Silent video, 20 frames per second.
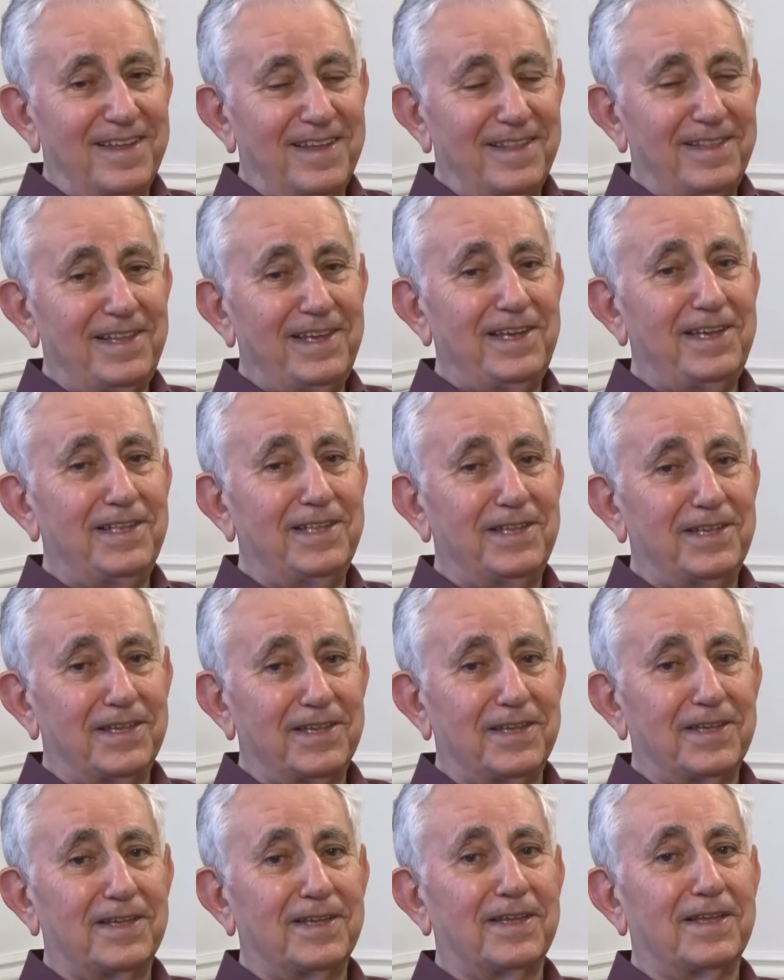Indeed,
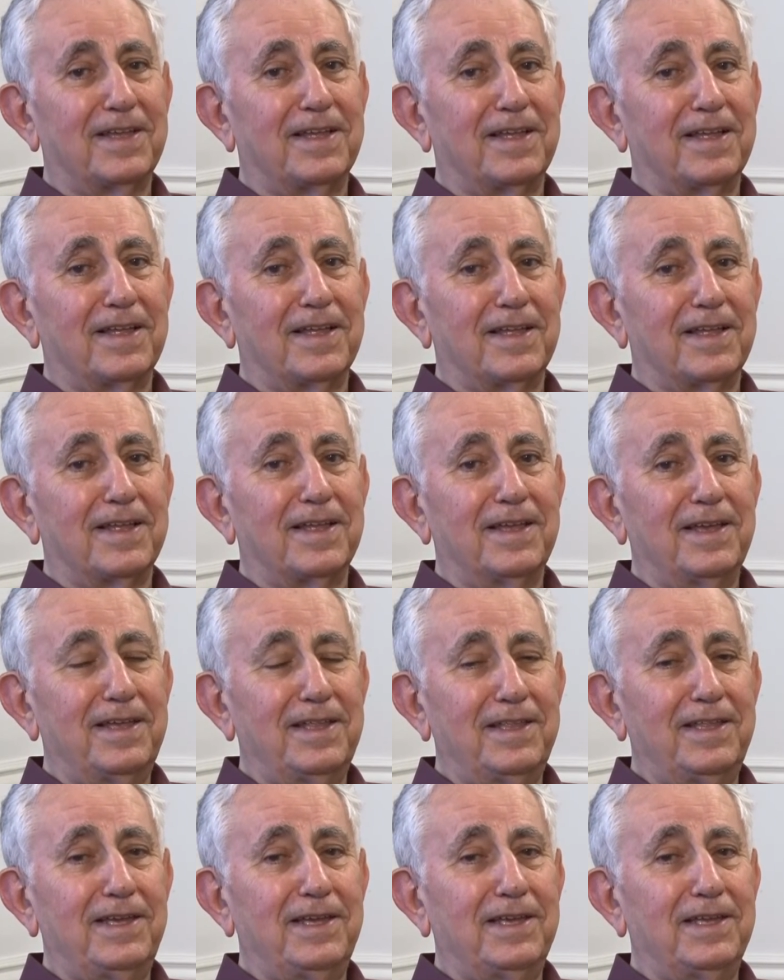
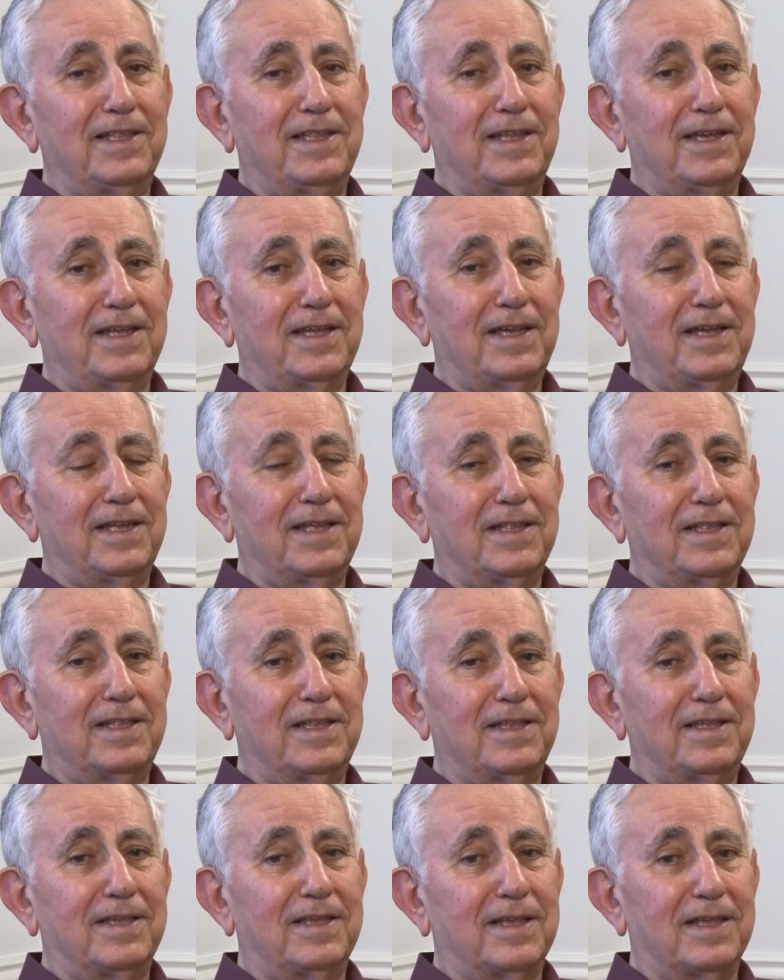indeed. And
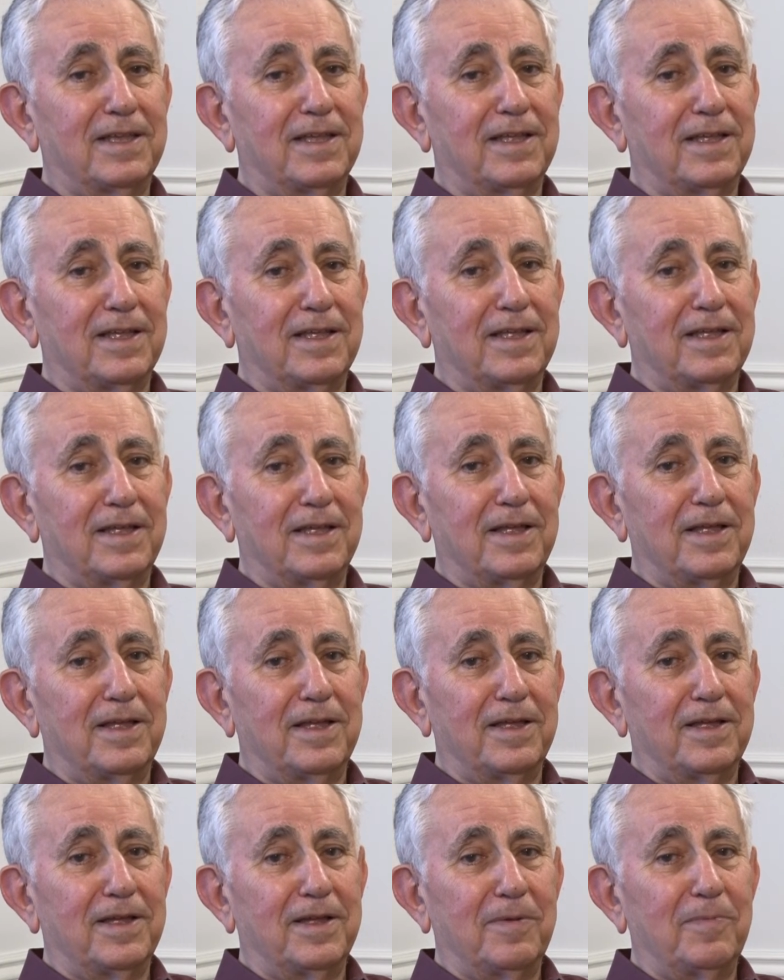
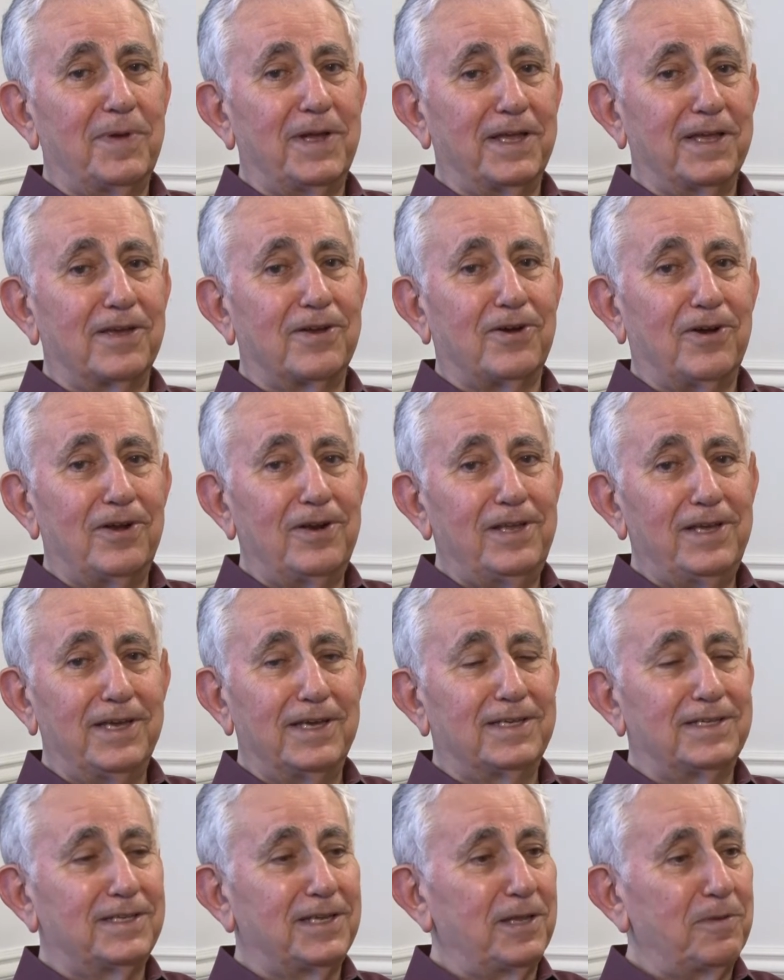my
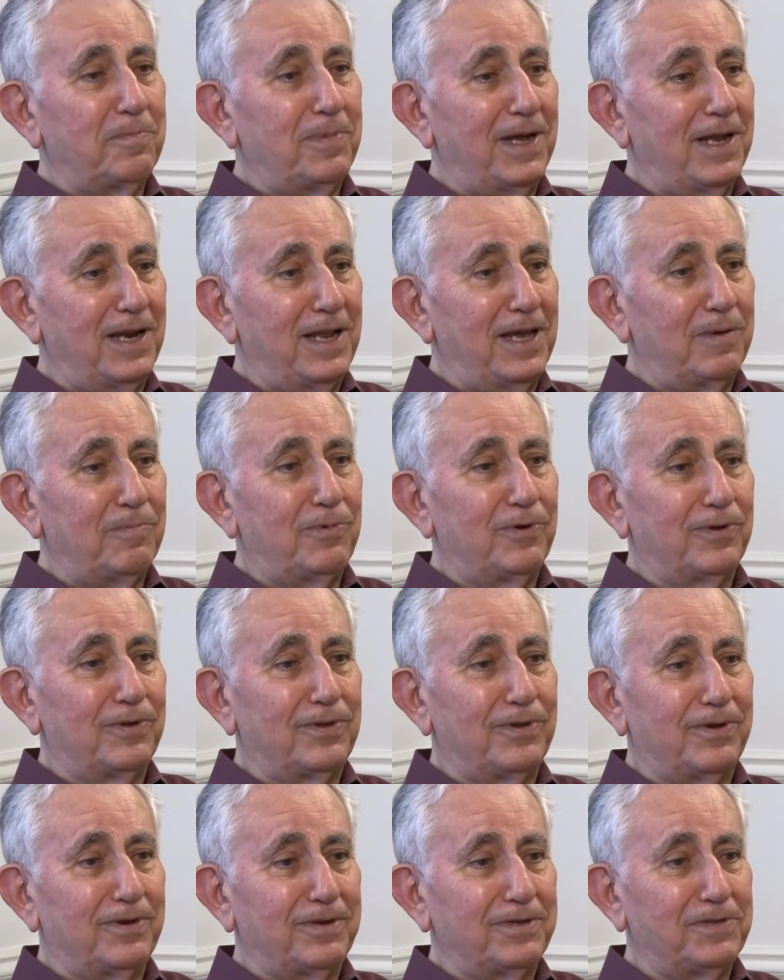colleagues at Bell
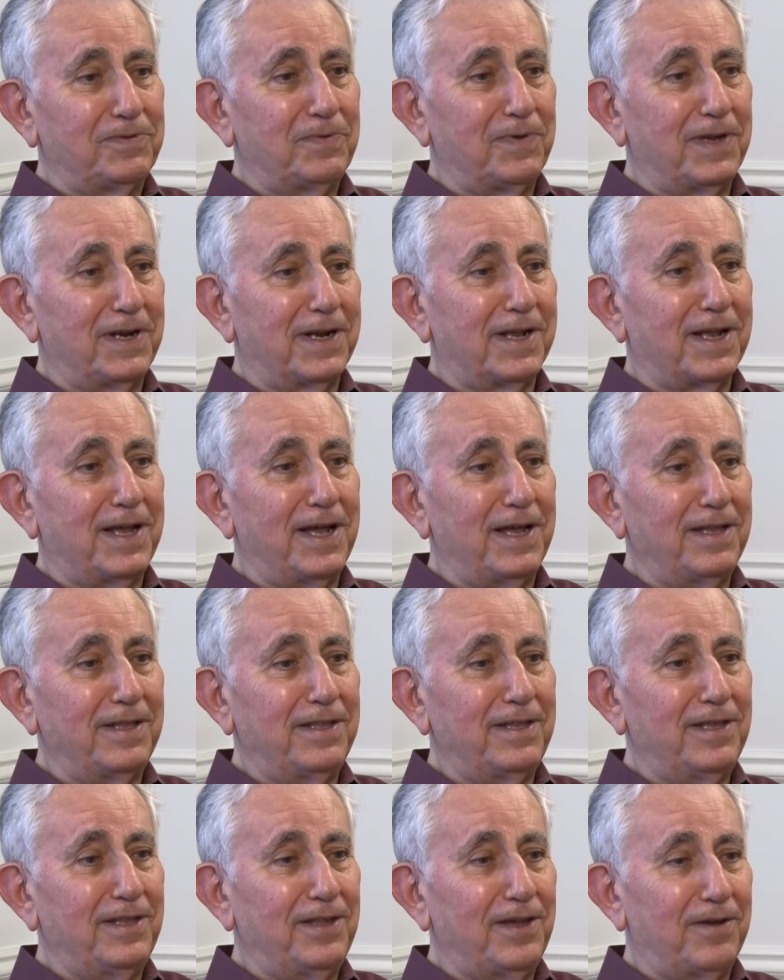Laboratories were
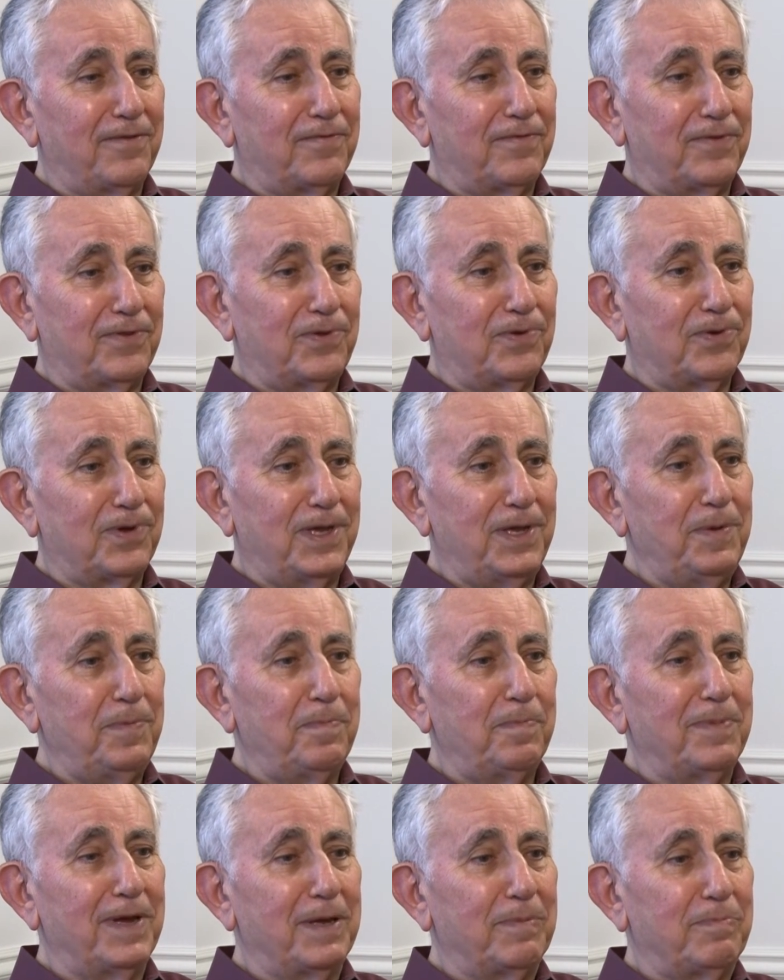kind enough to
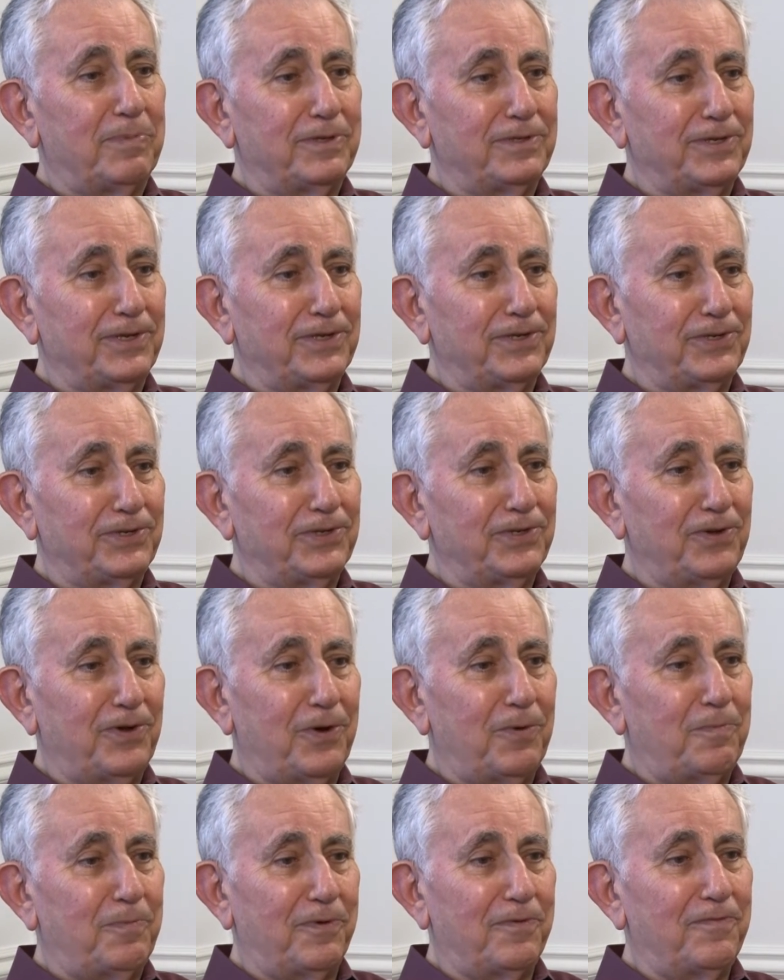keep my position
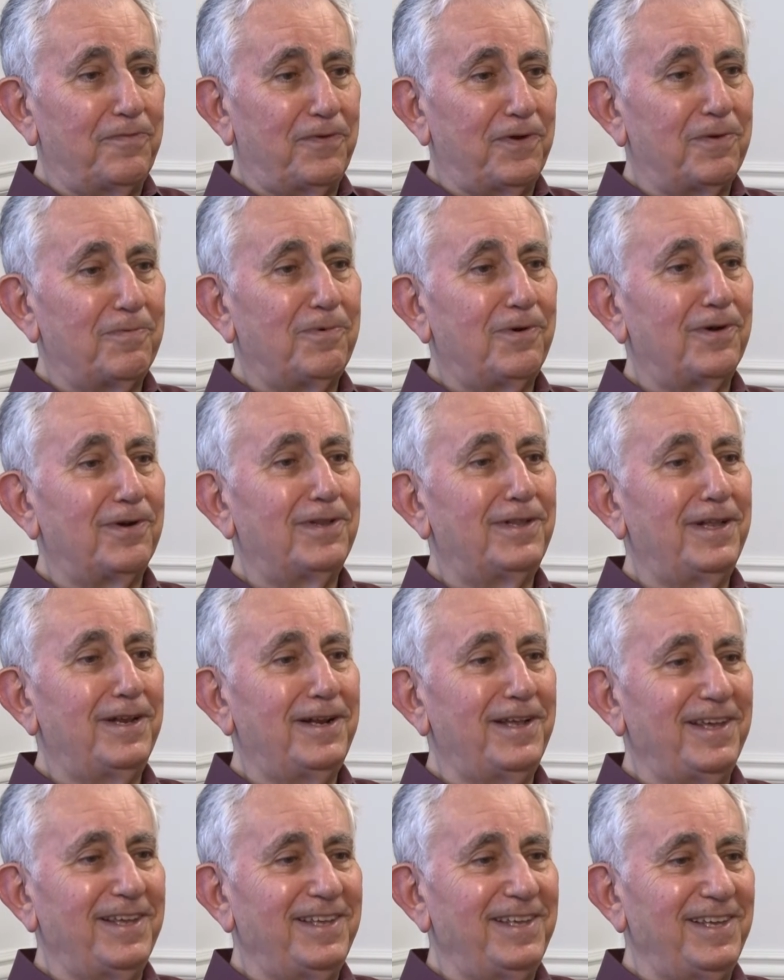open for more than
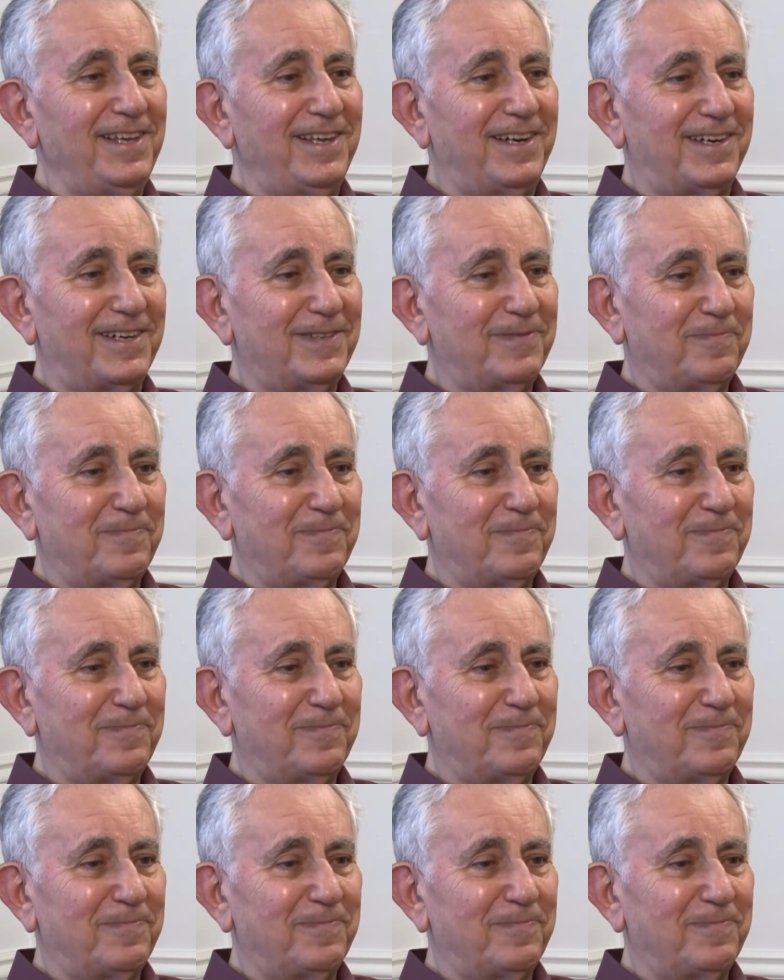a year.